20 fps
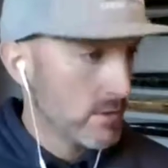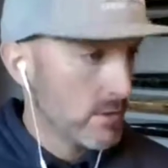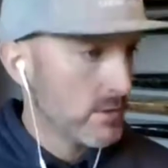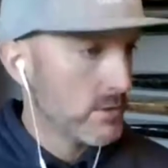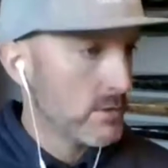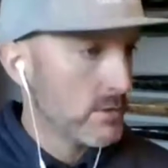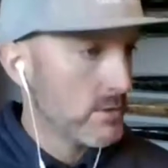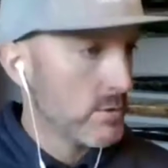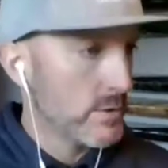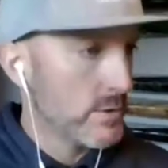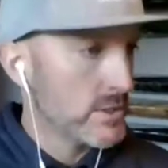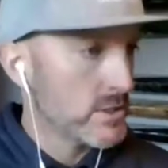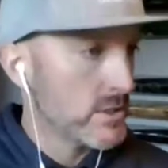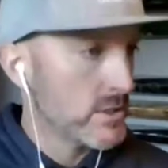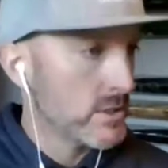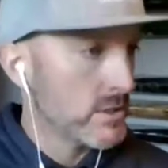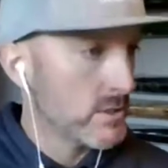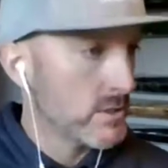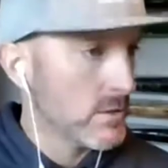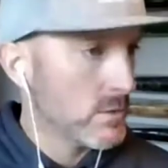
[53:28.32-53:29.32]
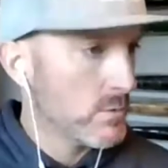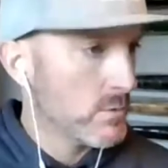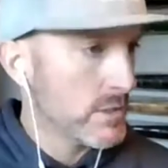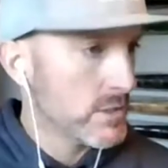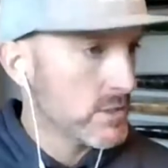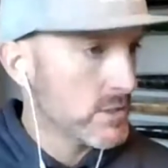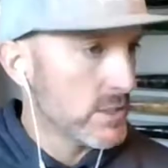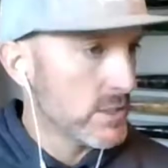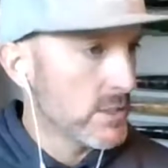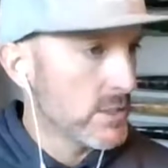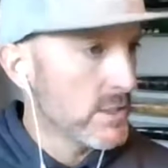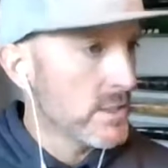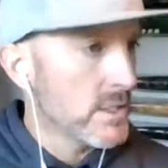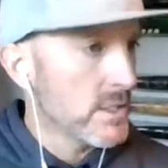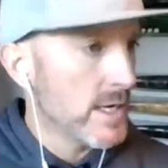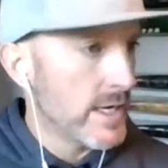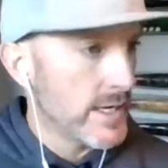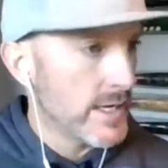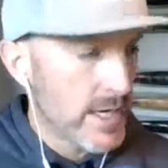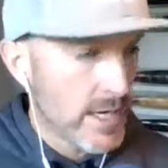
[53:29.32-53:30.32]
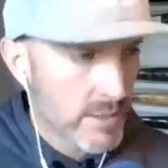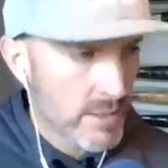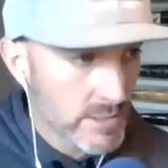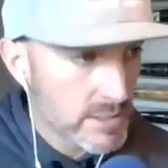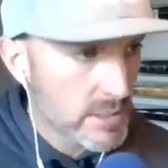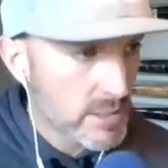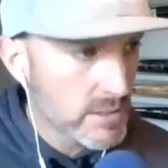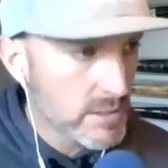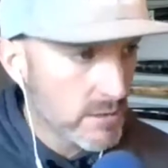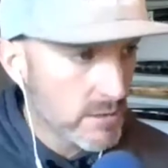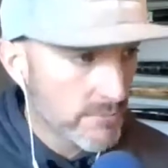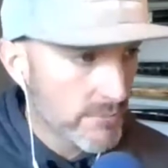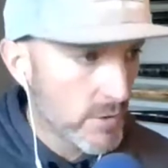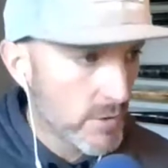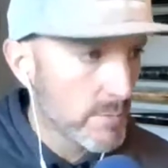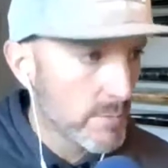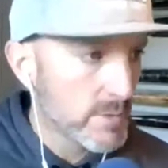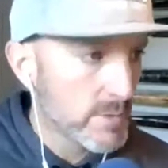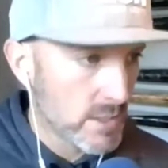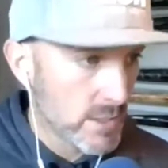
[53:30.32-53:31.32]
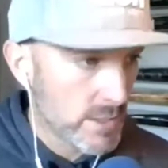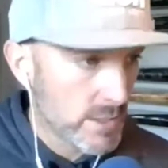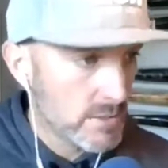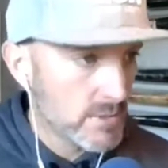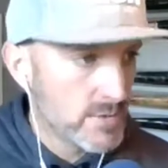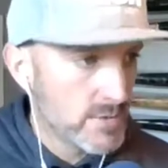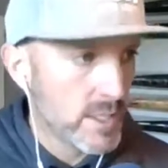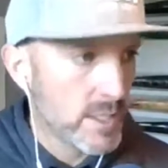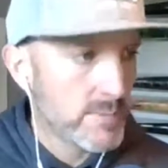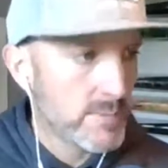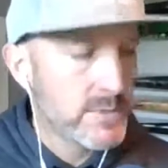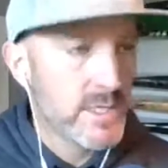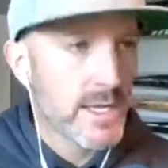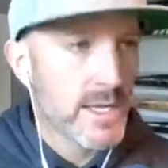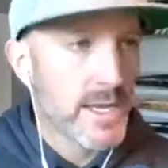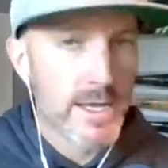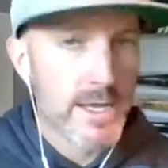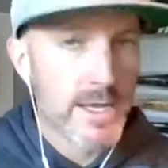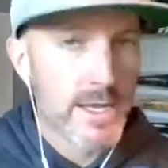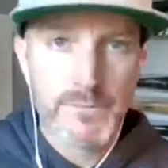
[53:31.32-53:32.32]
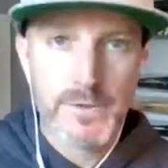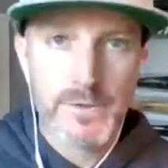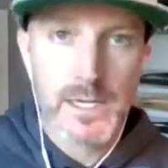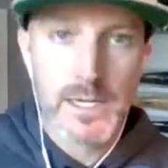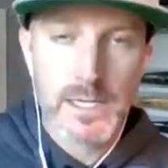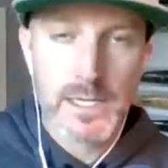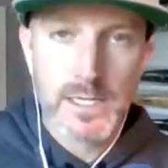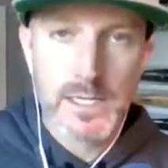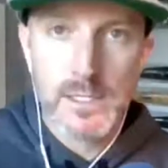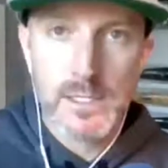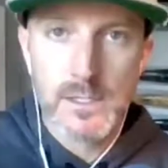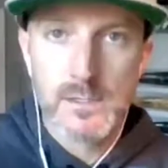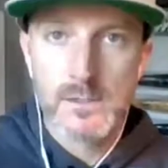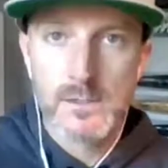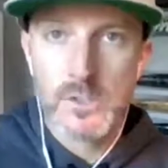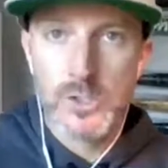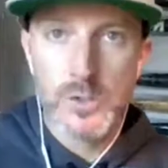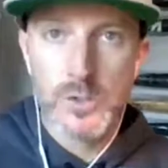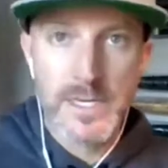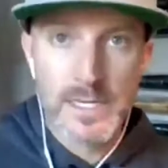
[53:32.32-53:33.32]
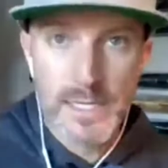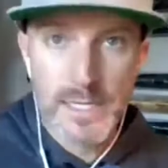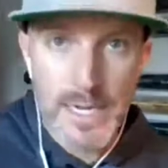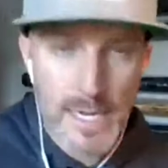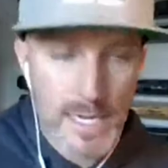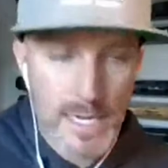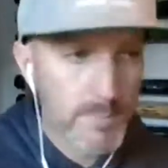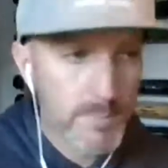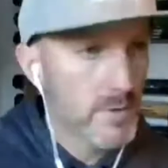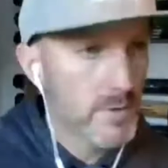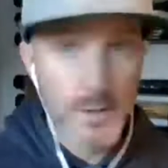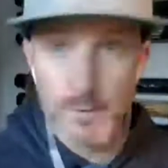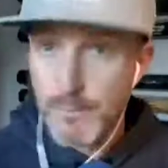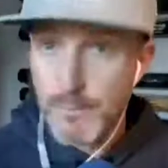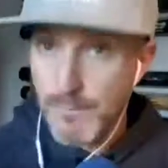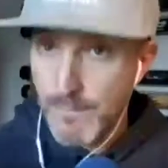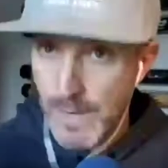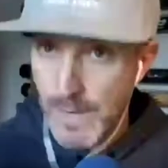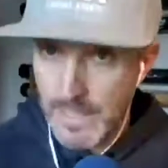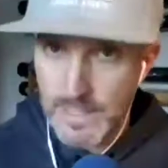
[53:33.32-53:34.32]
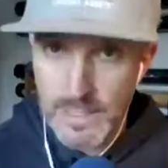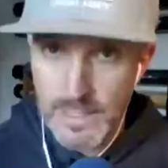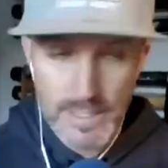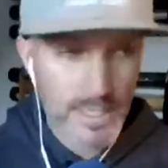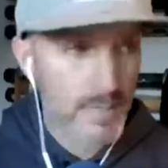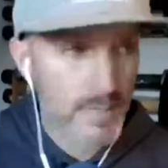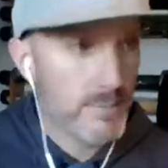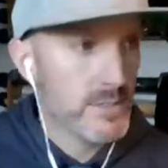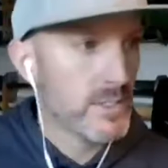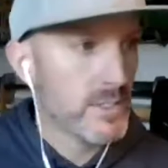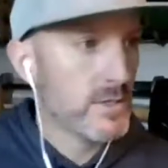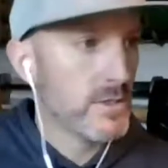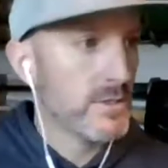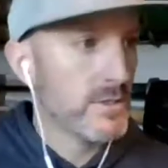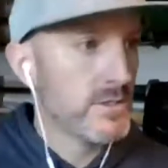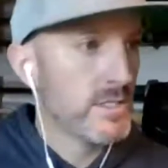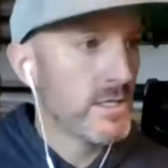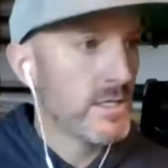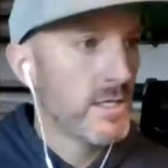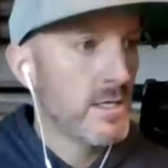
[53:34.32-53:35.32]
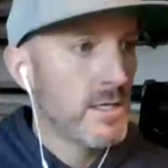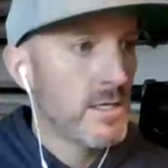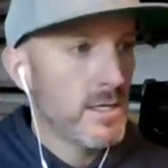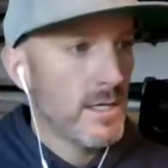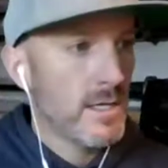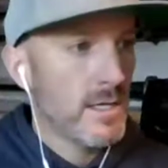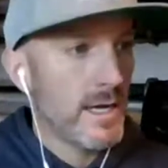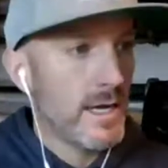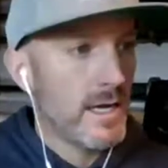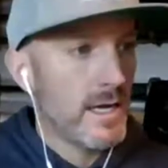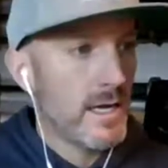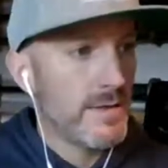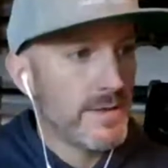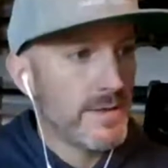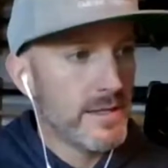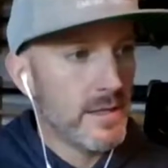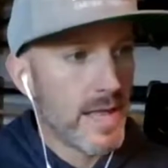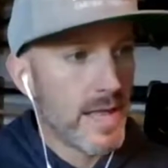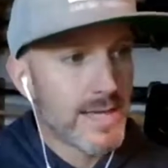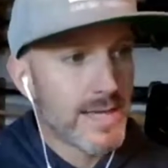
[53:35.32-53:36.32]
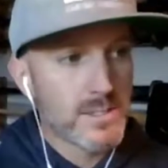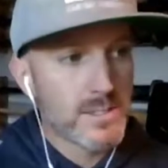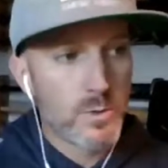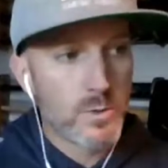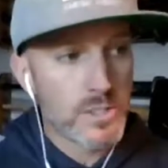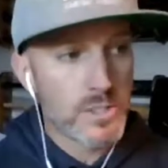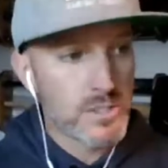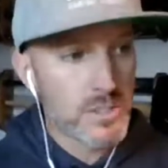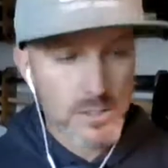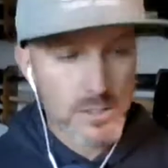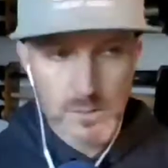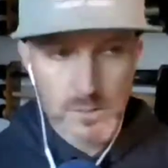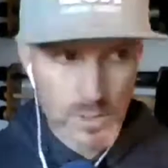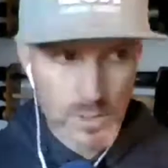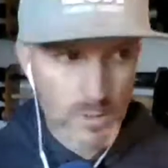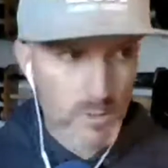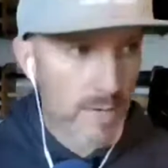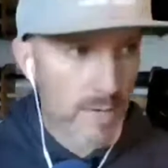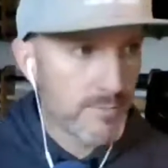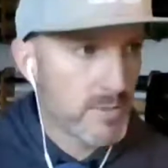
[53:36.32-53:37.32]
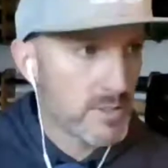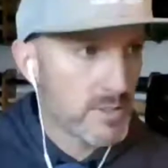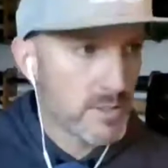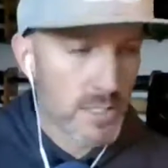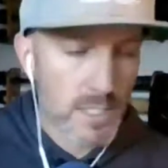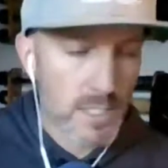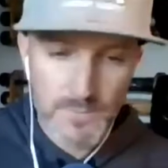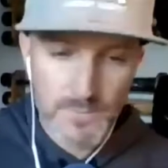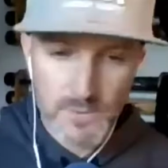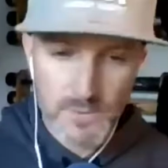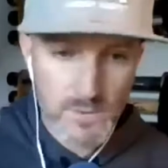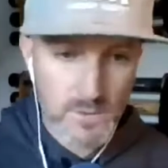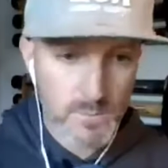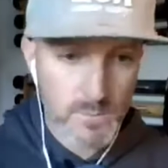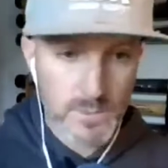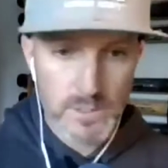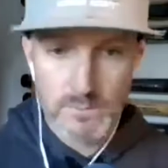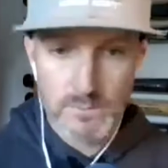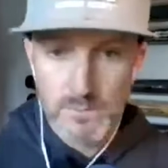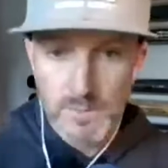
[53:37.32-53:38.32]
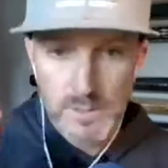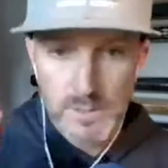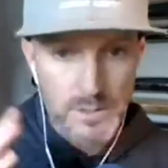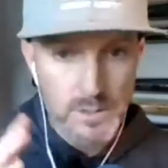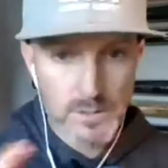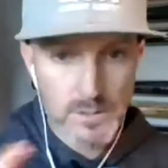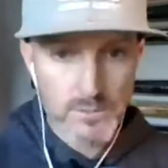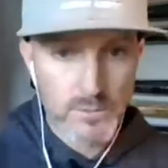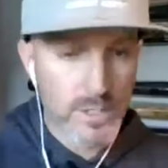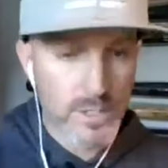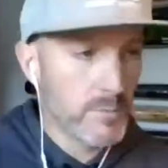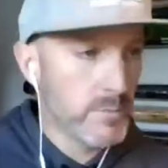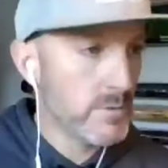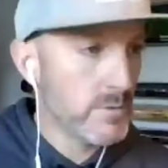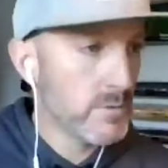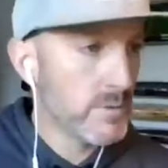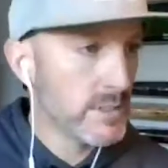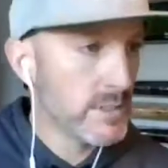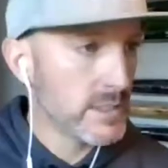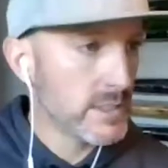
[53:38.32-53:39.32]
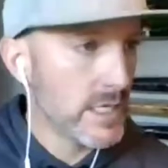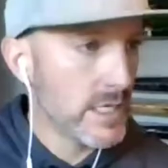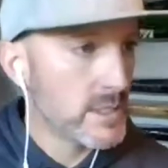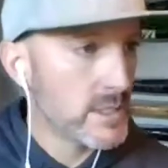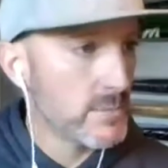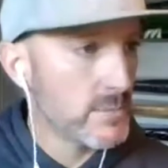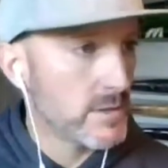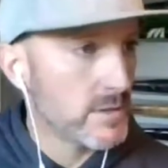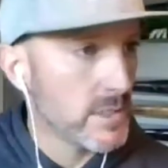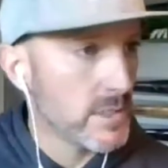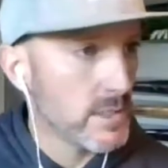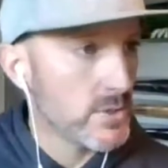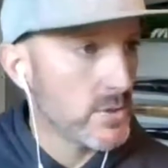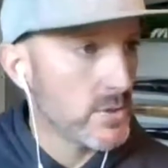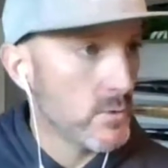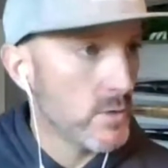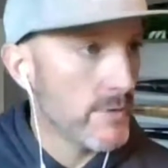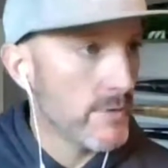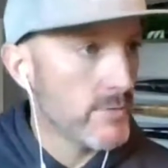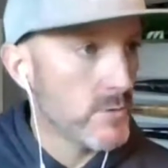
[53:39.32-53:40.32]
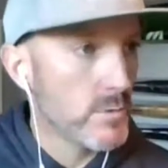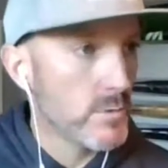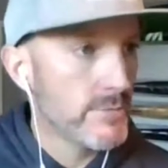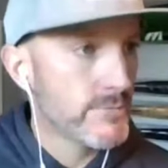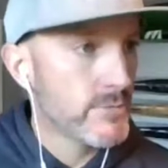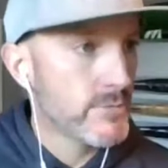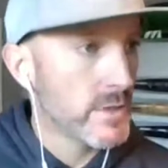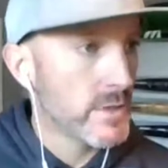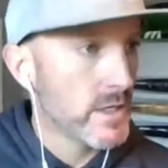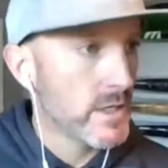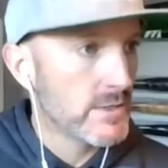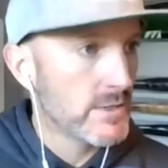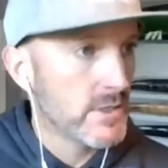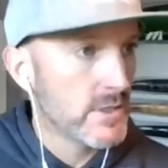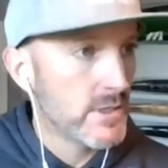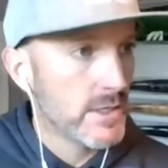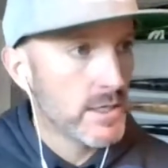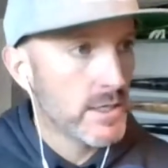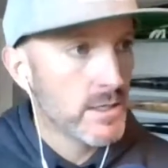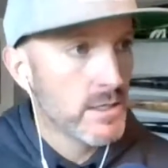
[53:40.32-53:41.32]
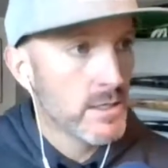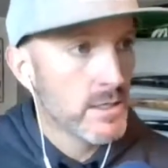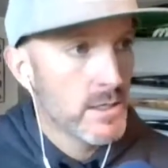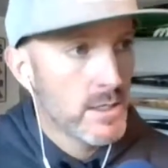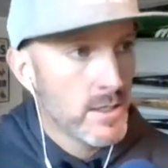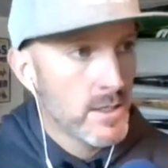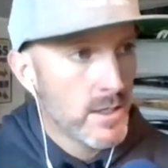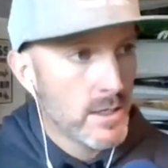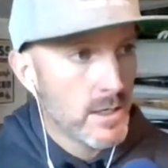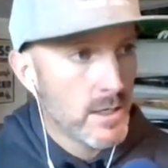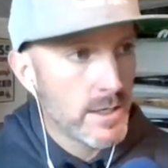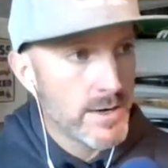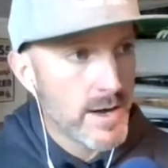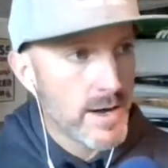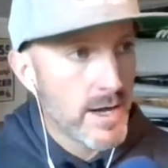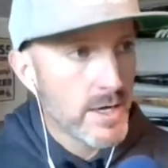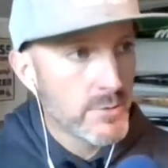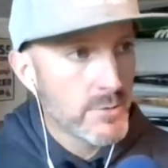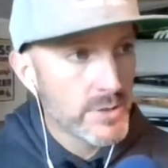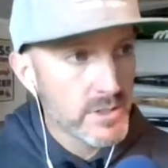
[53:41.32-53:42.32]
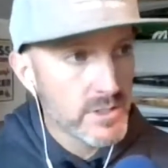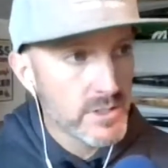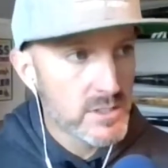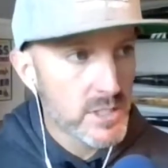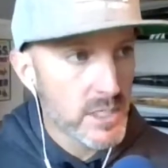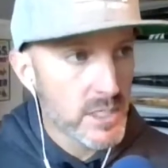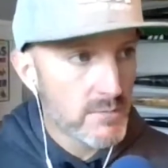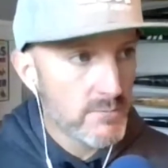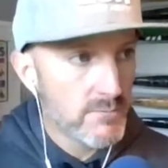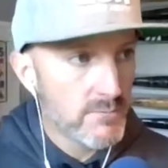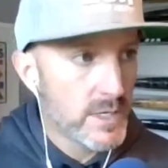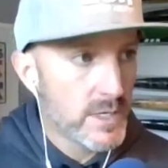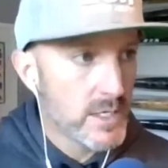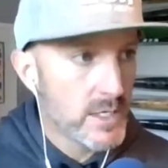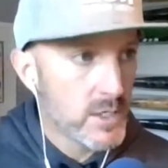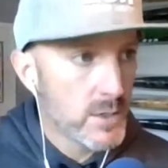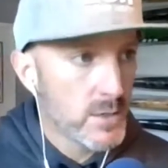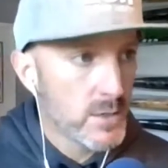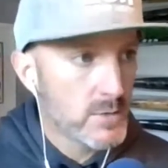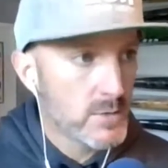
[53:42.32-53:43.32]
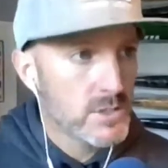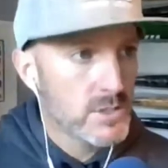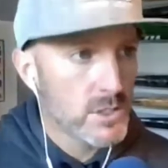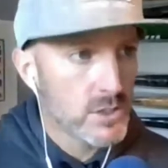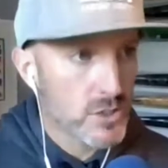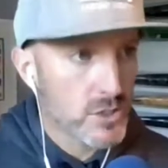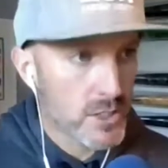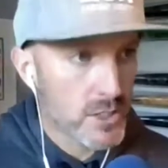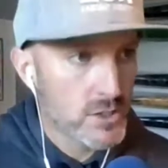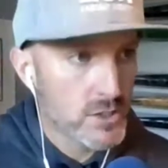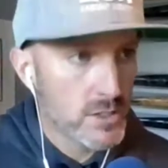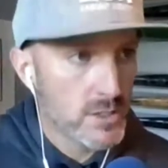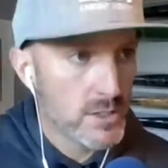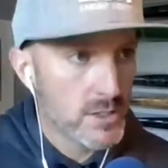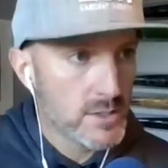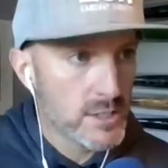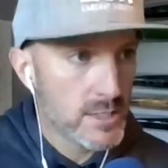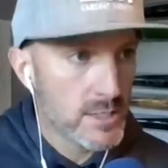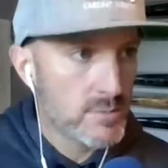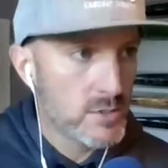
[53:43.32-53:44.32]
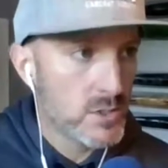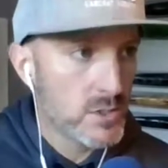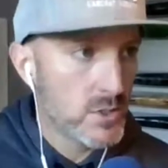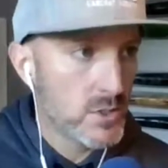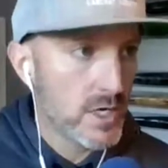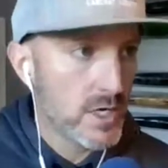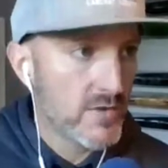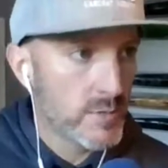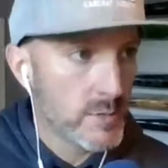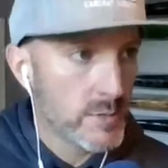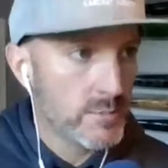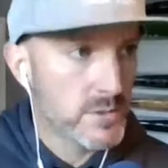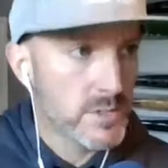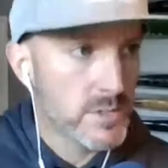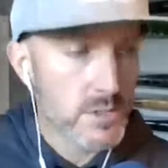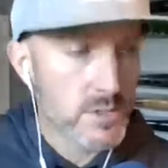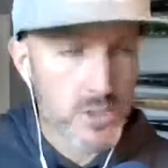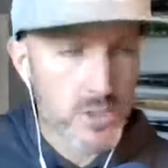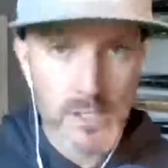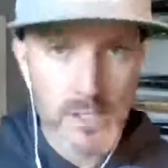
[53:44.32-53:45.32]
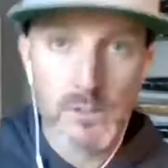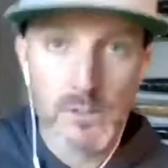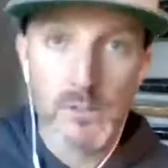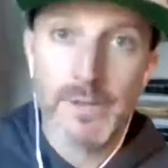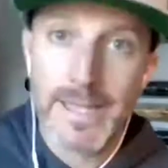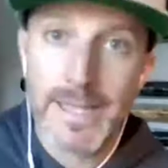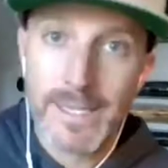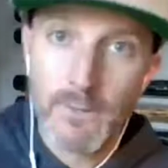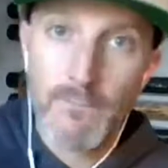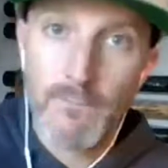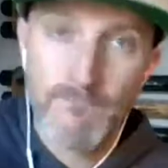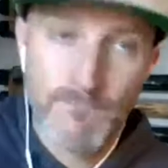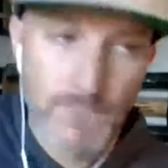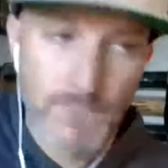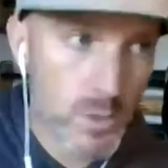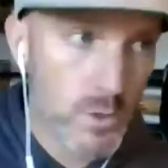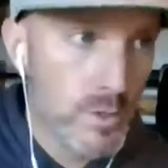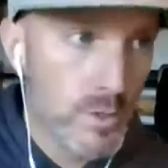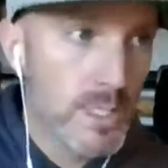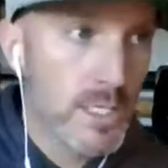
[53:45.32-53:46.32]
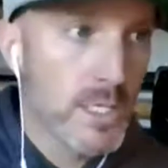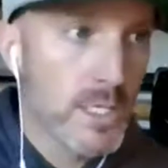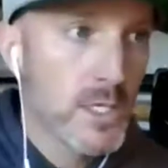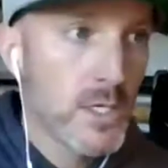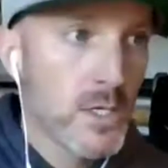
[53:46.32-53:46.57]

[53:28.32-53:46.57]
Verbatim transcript: Good question. Good question. Uh, Harry did confirm it's 100 subs to have a unique name, a vanity name, as he calls it. Uh, and then the last question, we're going to wrap this up. This has been incredible engagement. Thank you, everyone, for being on today. Uh, a non real estate video suggestion that seems to drive people to the channel, like food.